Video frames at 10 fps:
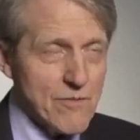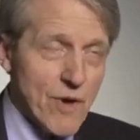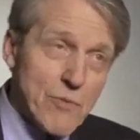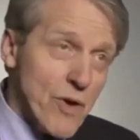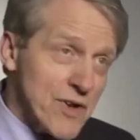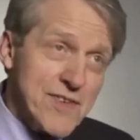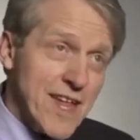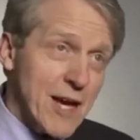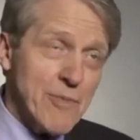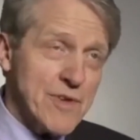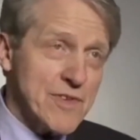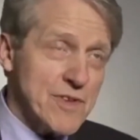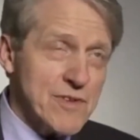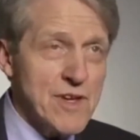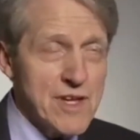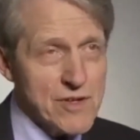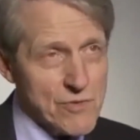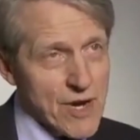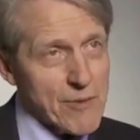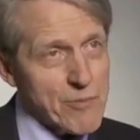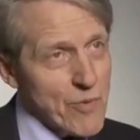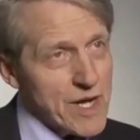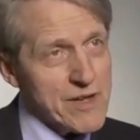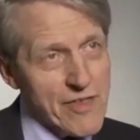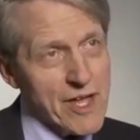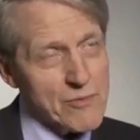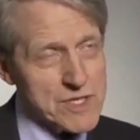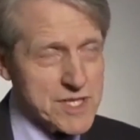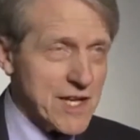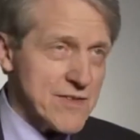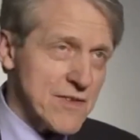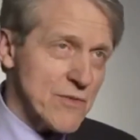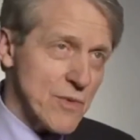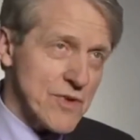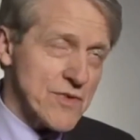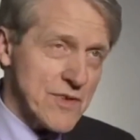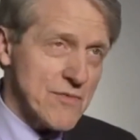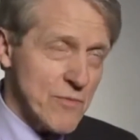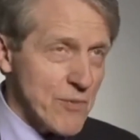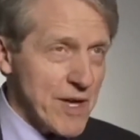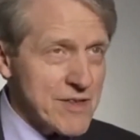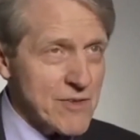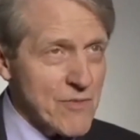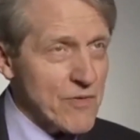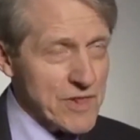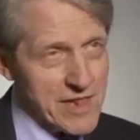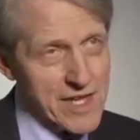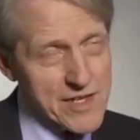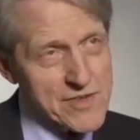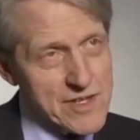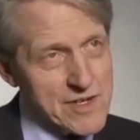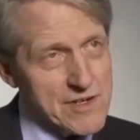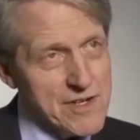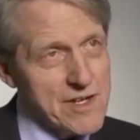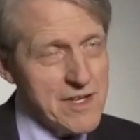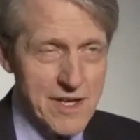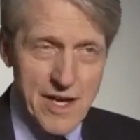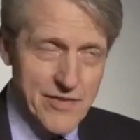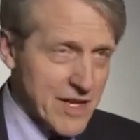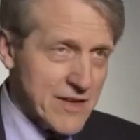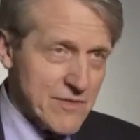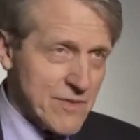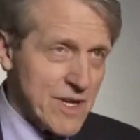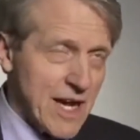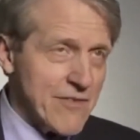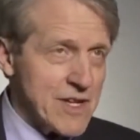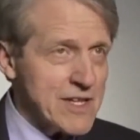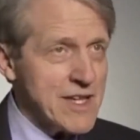One more step is to drop one of them which has the worst momentum over the last year. And there we have an